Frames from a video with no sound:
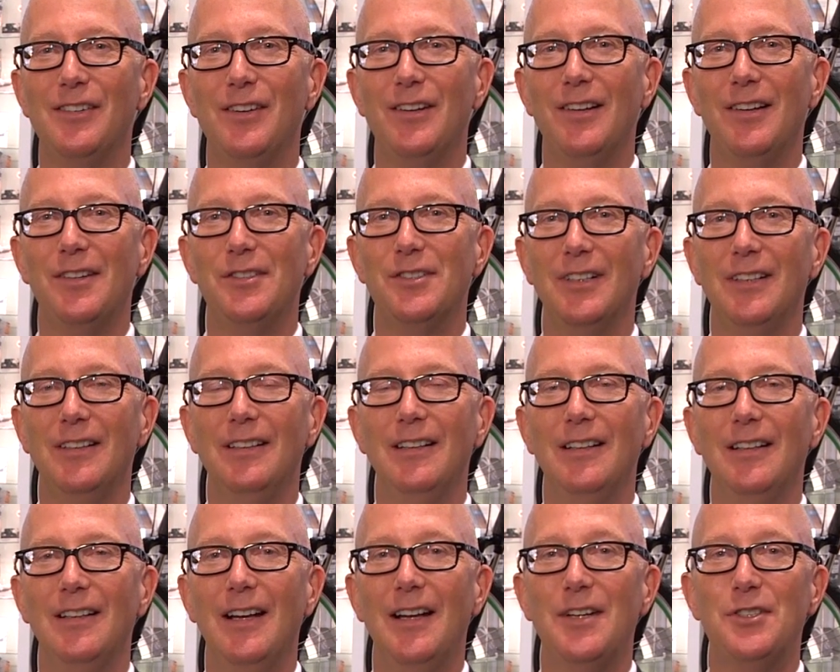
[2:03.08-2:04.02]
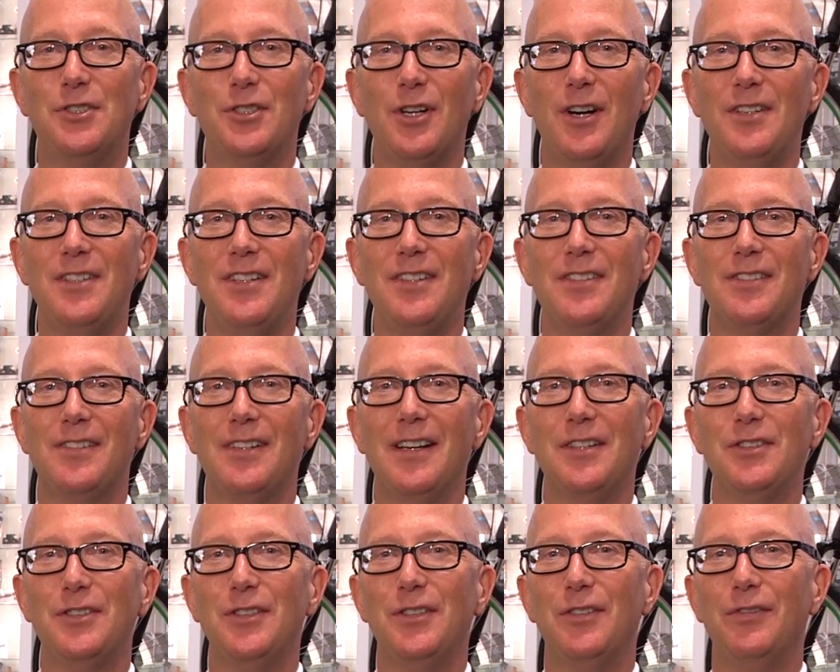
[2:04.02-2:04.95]
technology, and charging
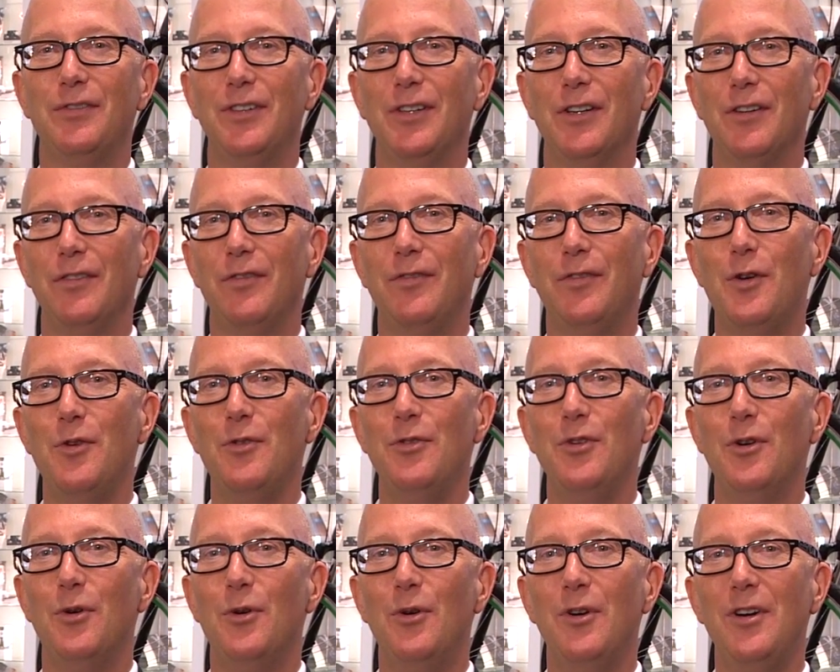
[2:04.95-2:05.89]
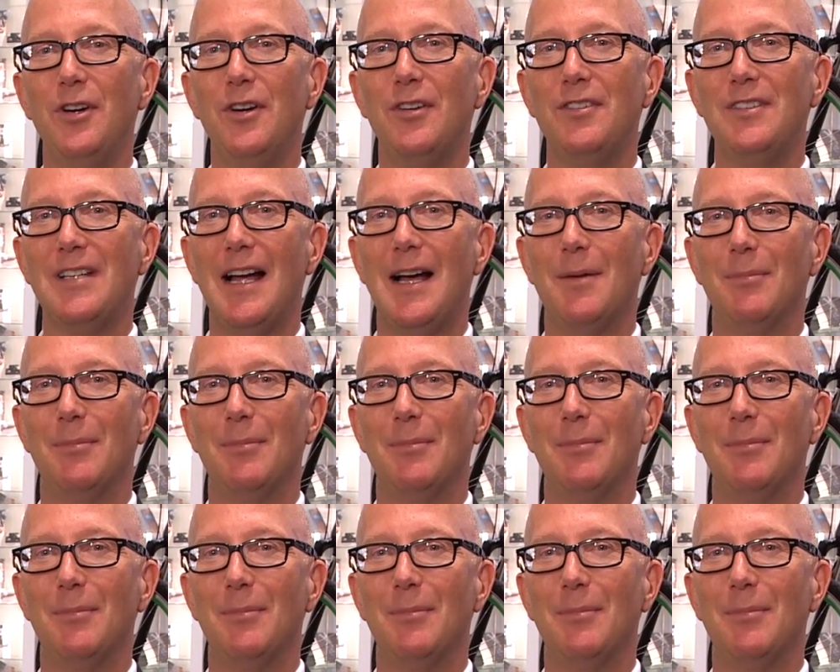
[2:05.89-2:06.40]
stations for your phone or your